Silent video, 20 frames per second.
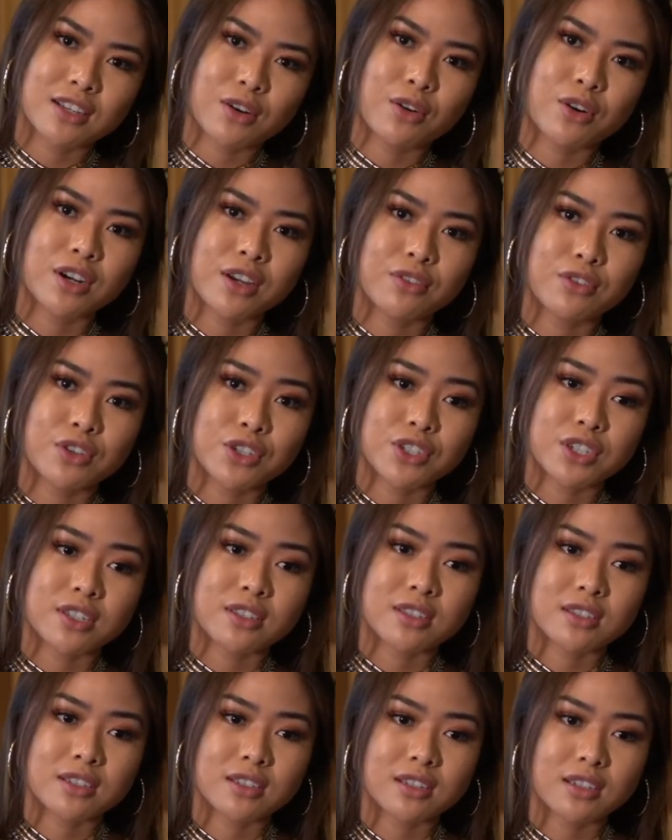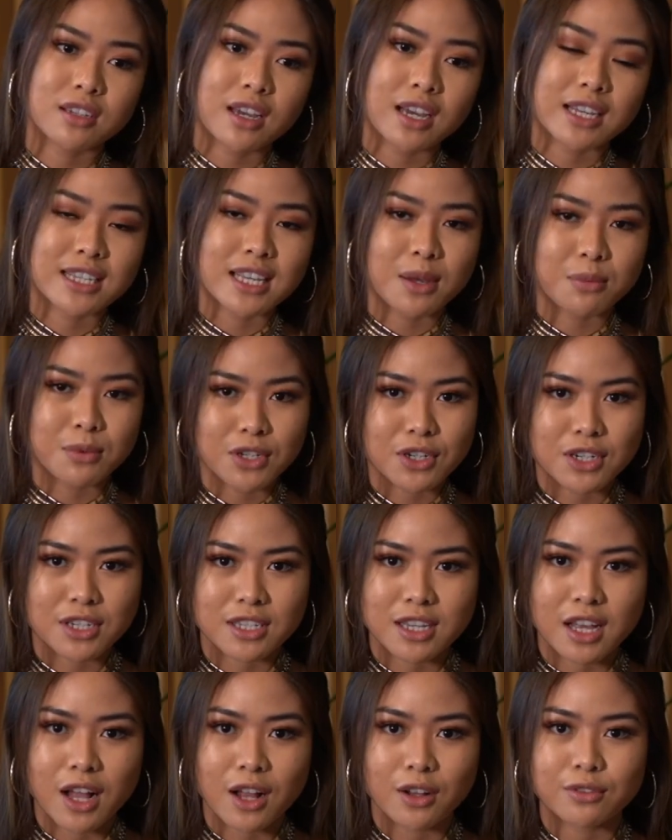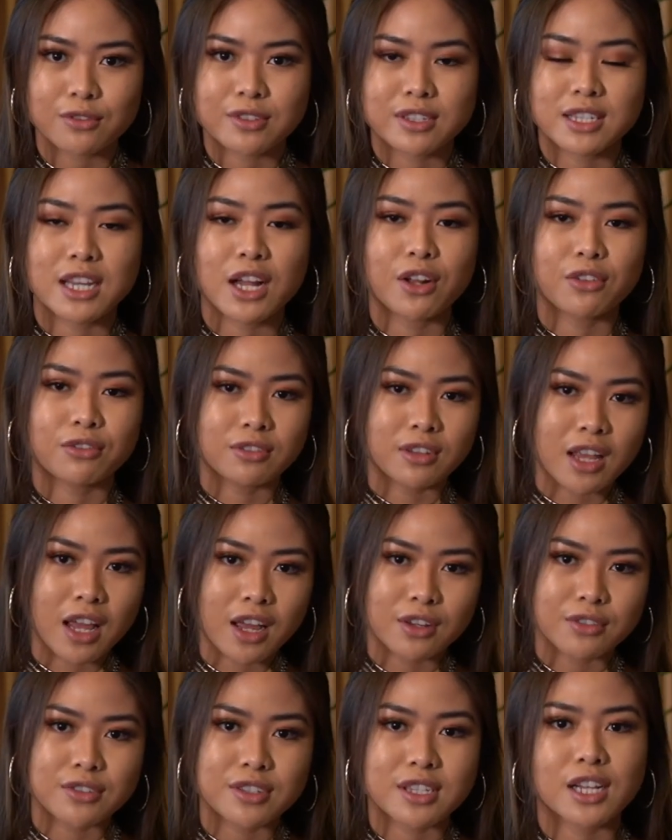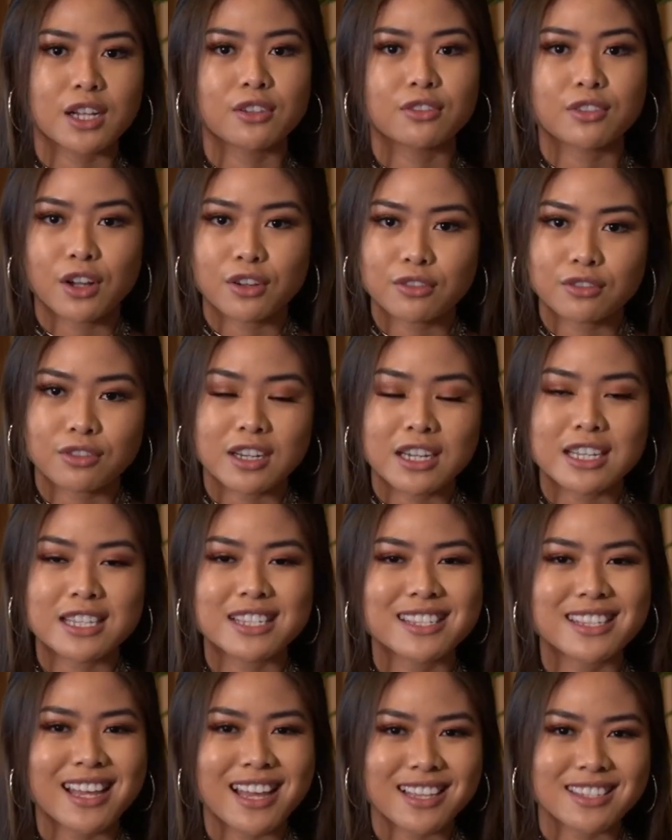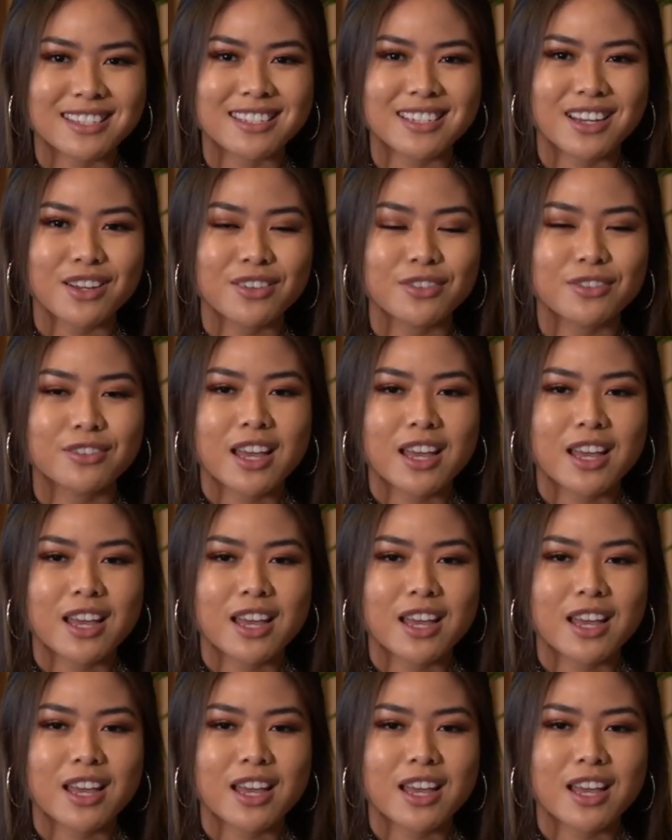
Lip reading: or even just accepting yourself, self-love, self-confidence, that stuff,